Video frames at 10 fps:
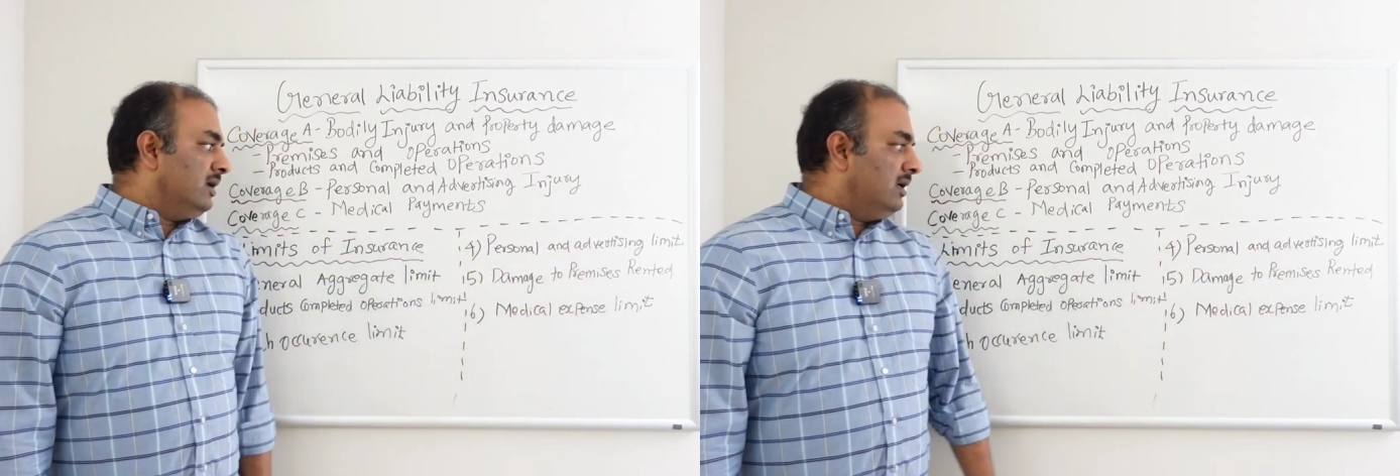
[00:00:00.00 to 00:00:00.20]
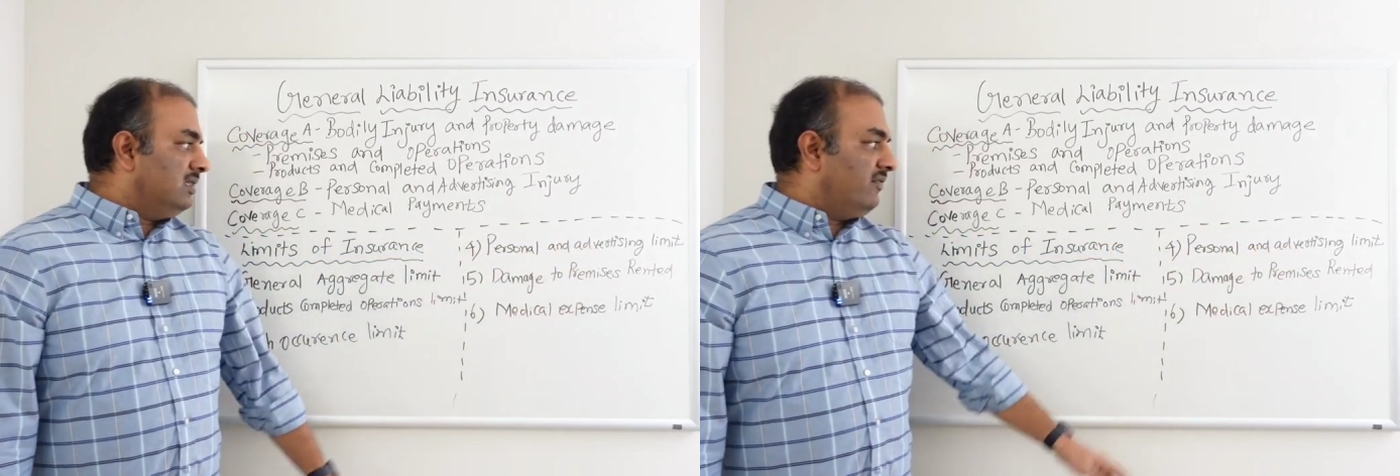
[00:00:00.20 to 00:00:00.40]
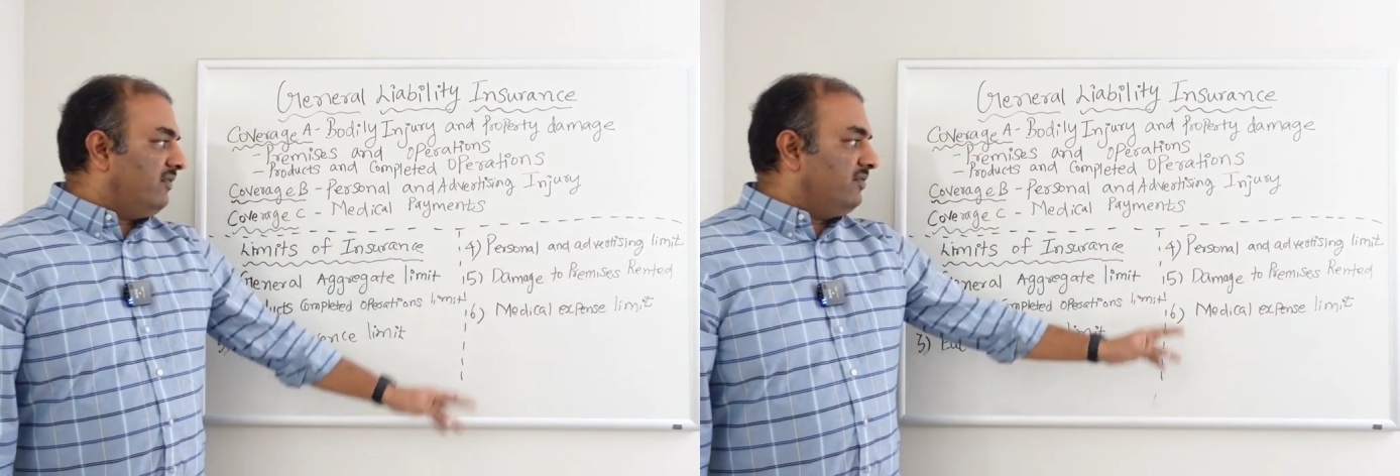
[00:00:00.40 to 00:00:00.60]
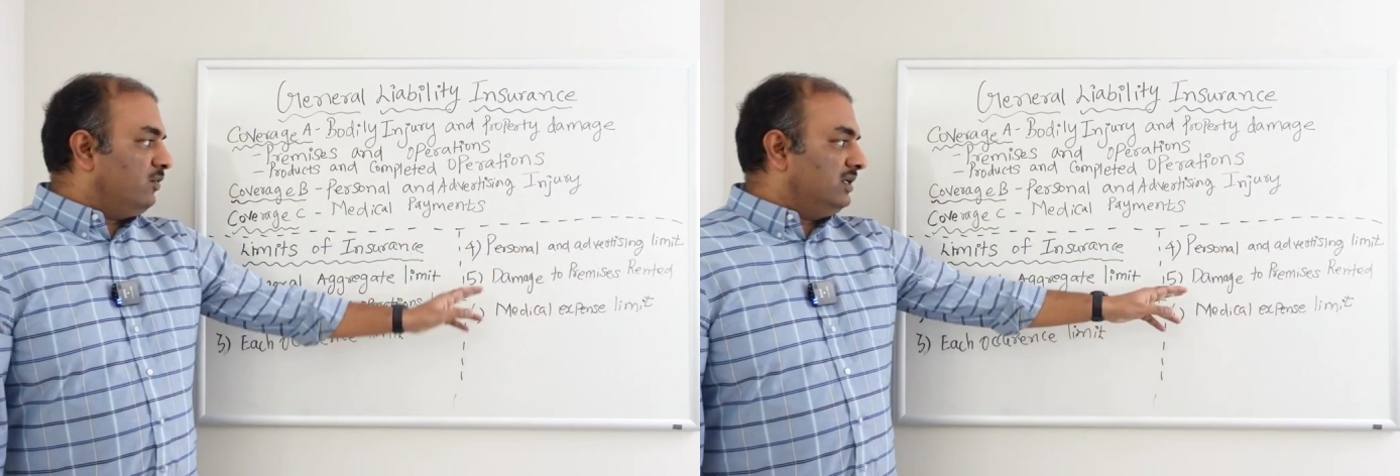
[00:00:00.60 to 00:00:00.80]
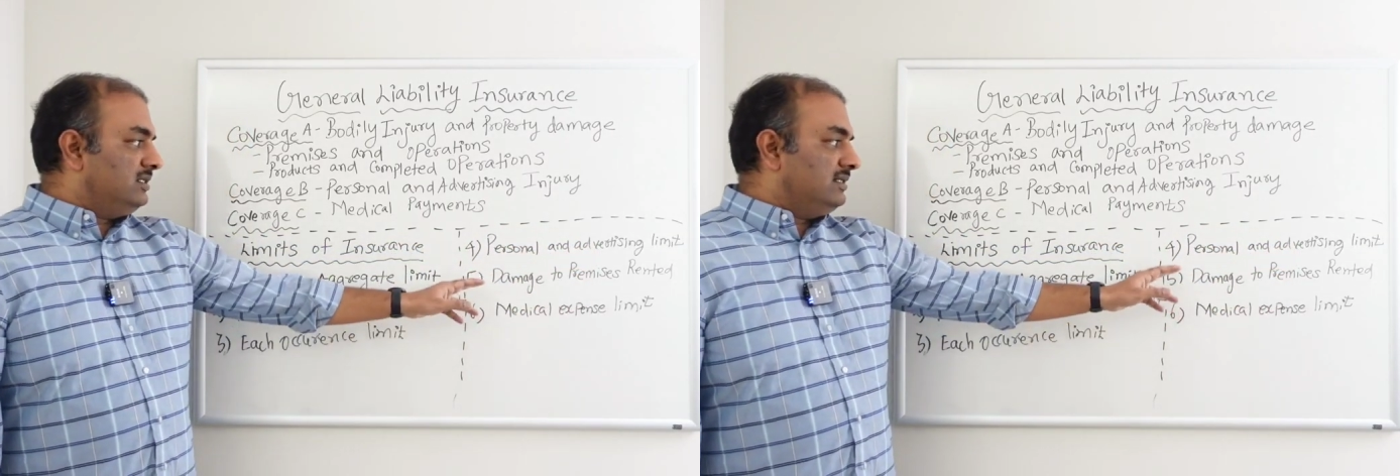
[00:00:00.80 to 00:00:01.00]
The fifth
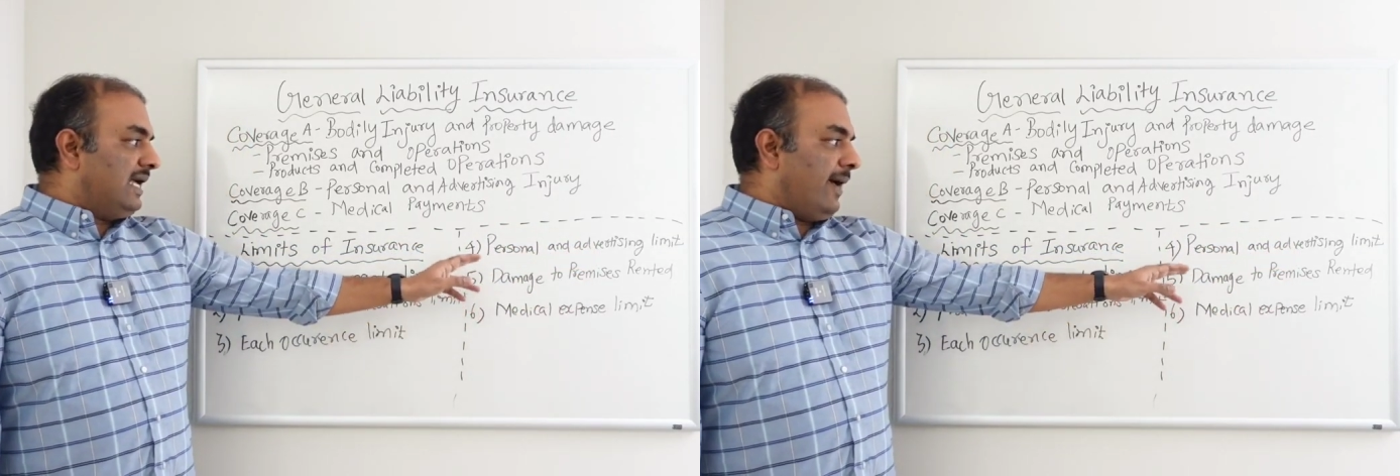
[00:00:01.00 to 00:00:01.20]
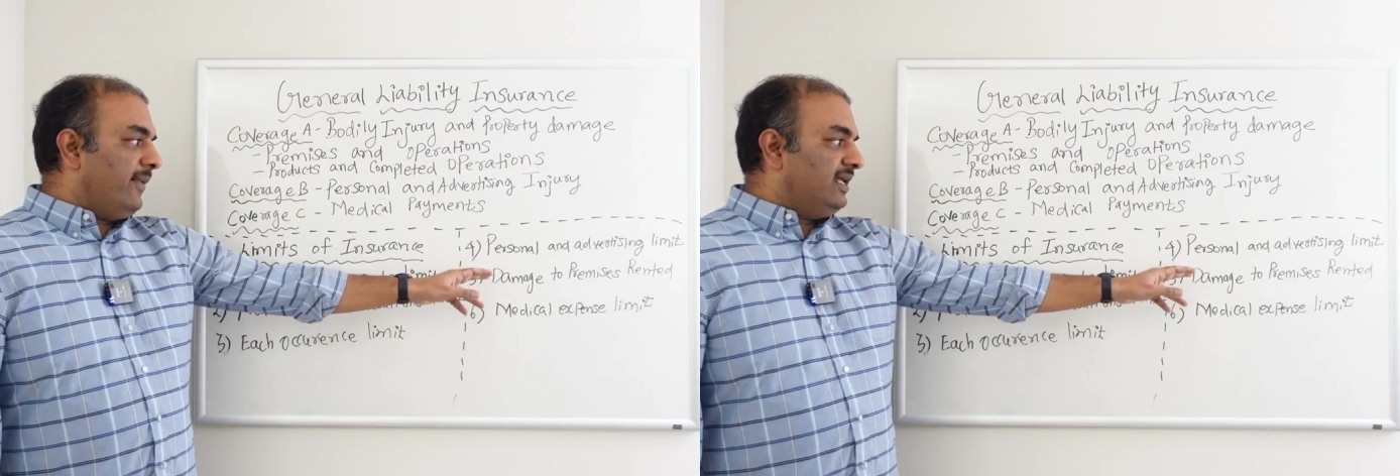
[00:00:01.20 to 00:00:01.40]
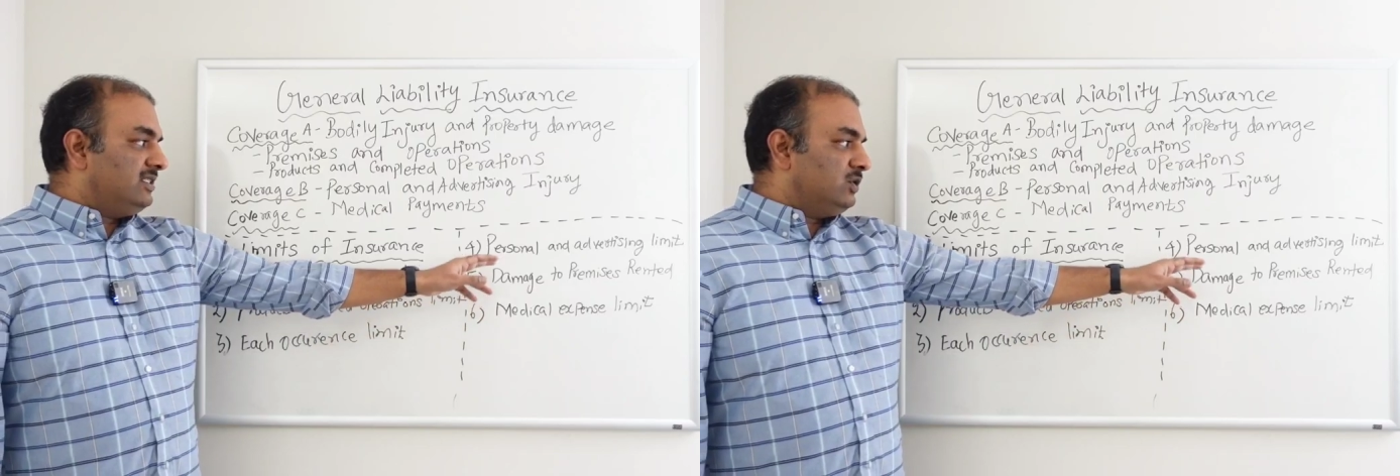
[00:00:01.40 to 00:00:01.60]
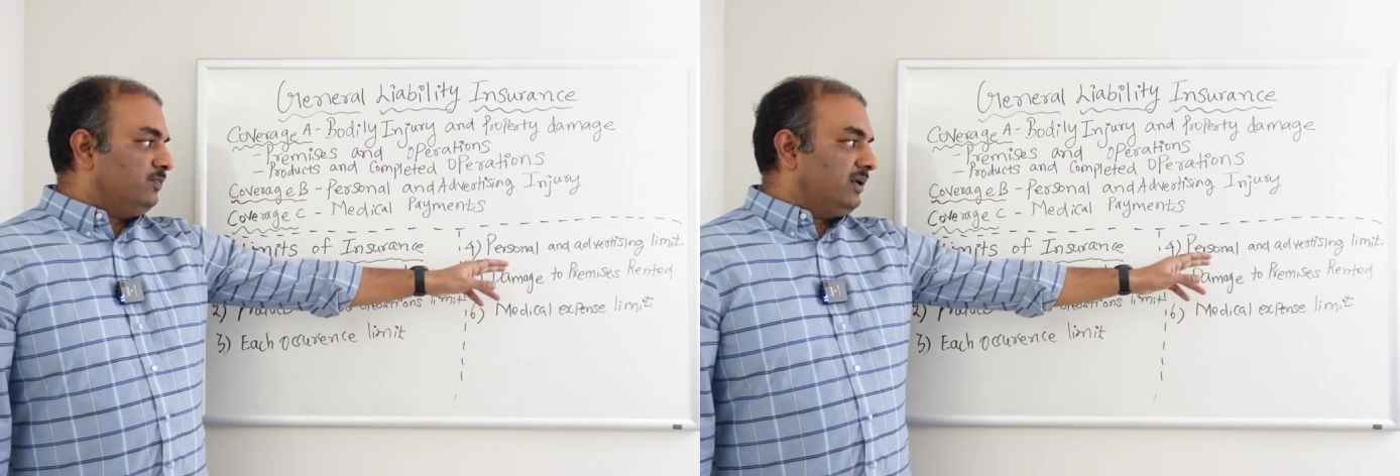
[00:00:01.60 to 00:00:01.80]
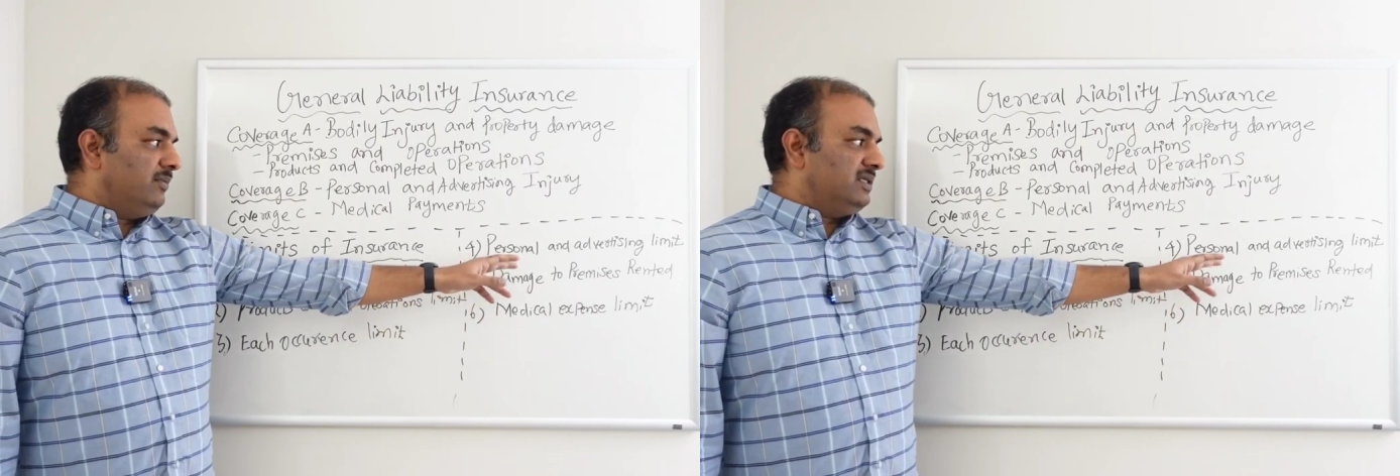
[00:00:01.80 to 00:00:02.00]
one is damage to
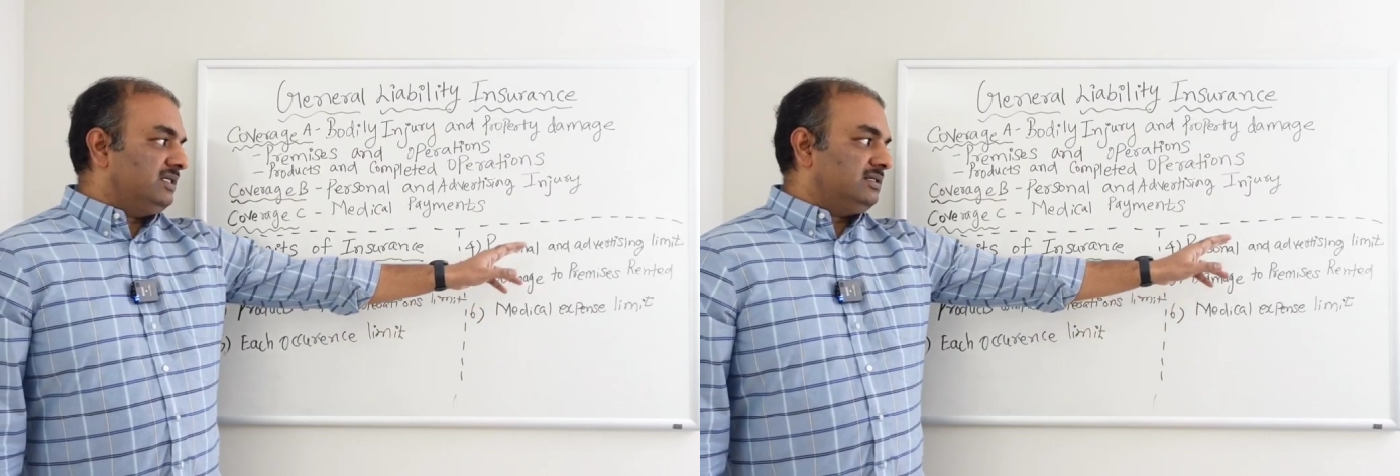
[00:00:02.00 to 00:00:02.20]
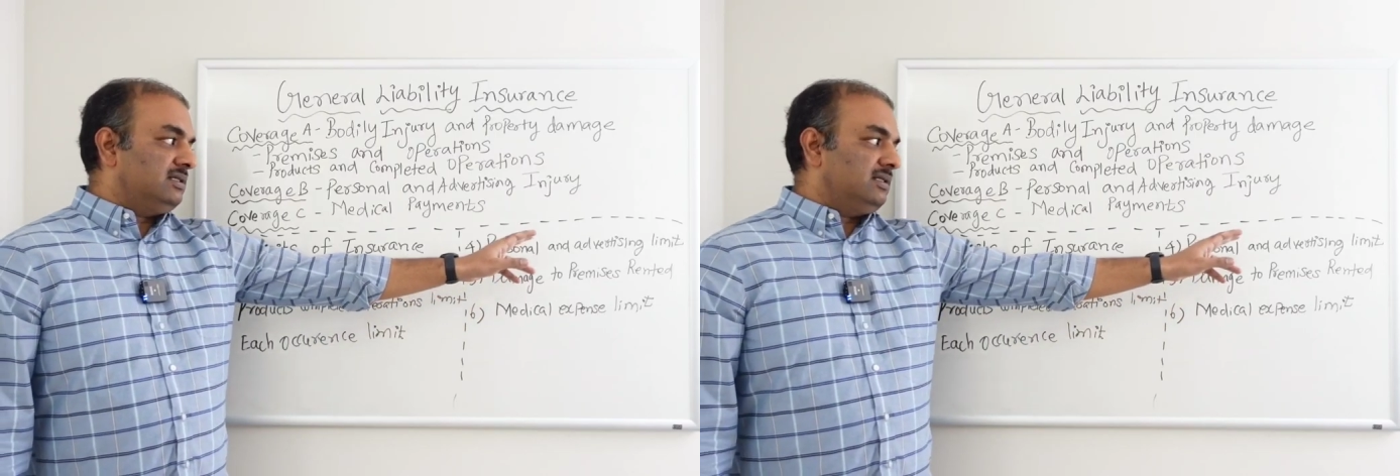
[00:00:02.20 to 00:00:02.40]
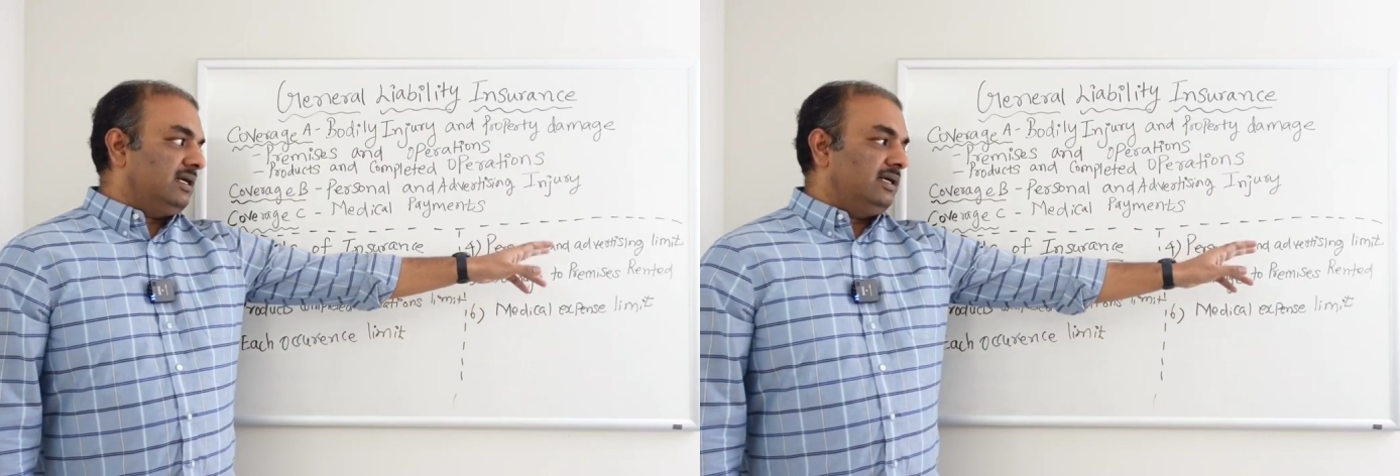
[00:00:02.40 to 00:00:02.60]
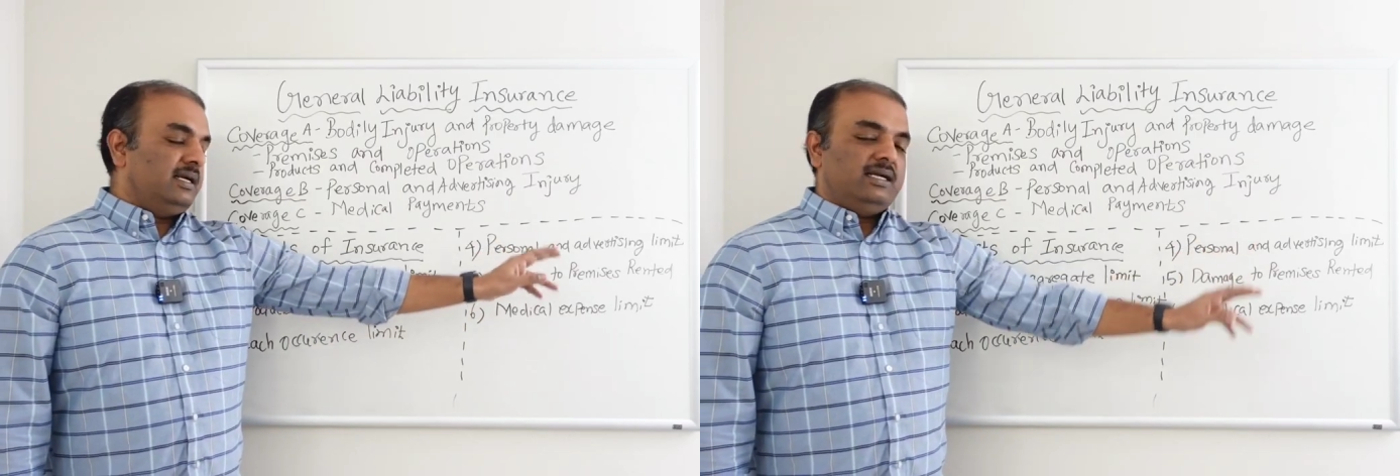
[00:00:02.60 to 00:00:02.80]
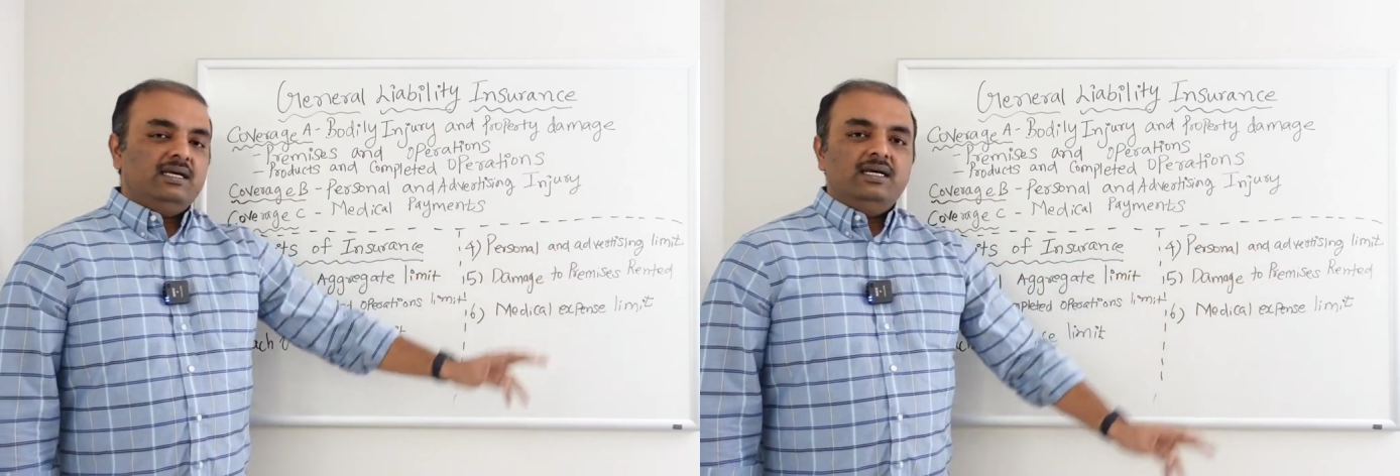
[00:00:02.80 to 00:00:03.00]
premises
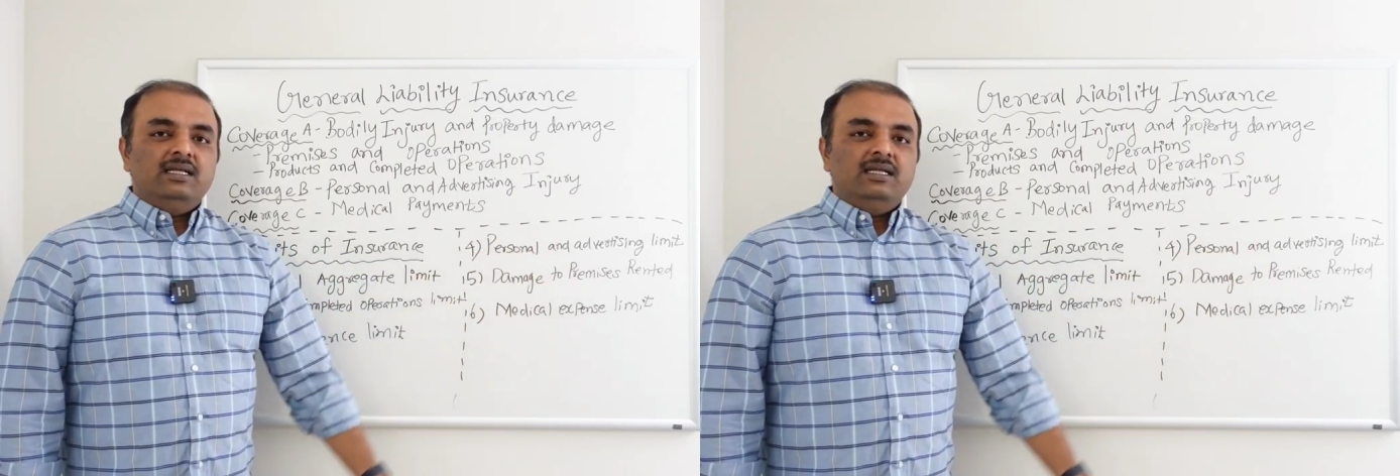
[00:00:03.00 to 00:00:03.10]
rented.